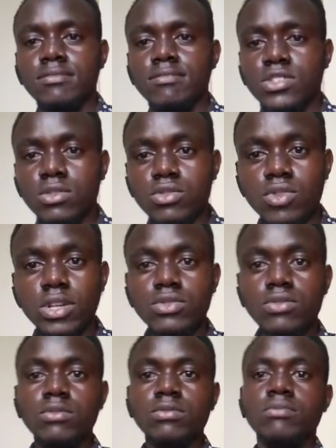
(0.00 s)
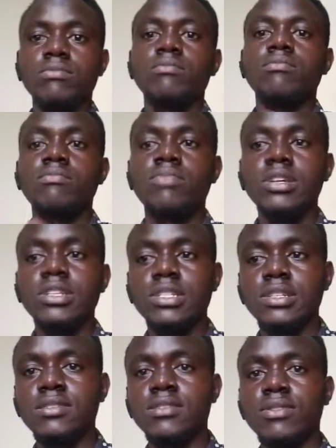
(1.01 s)
So try to
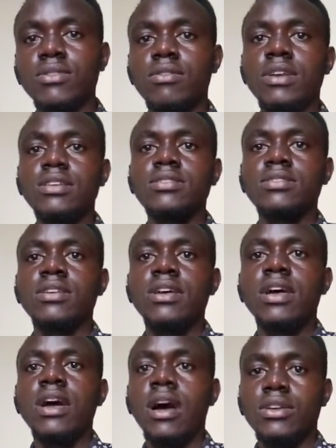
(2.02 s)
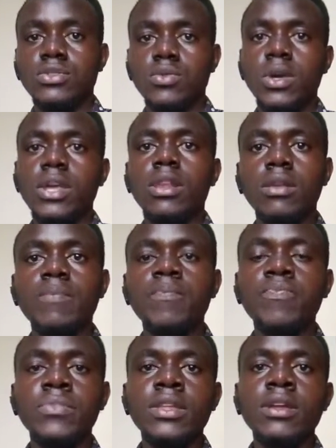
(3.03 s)
practice always as well.
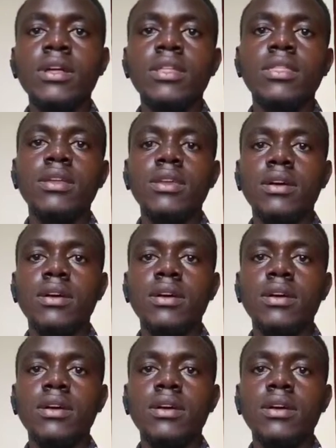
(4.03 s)
Then